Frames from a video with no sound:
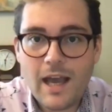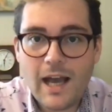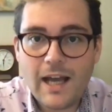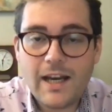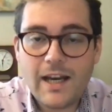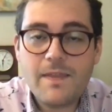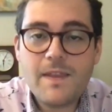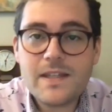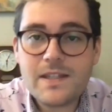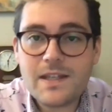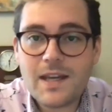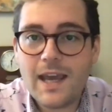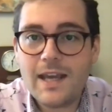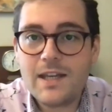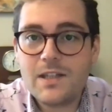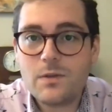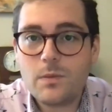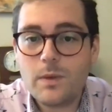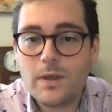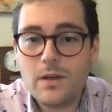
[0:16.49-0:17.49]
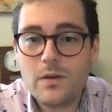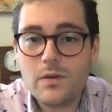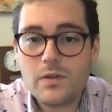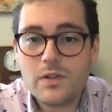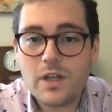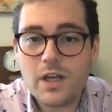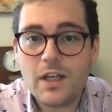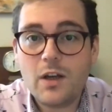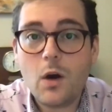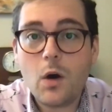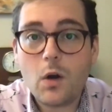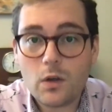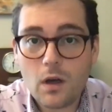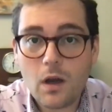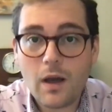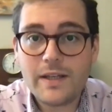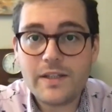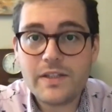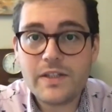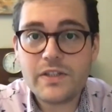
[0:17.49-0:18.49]
And in this case, we used an
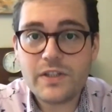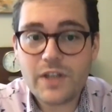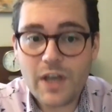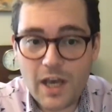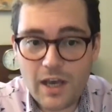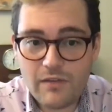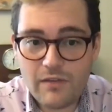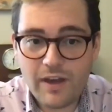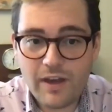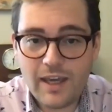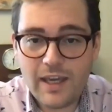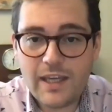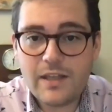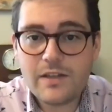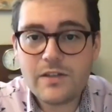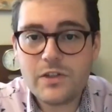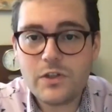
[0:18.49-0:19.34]
online survey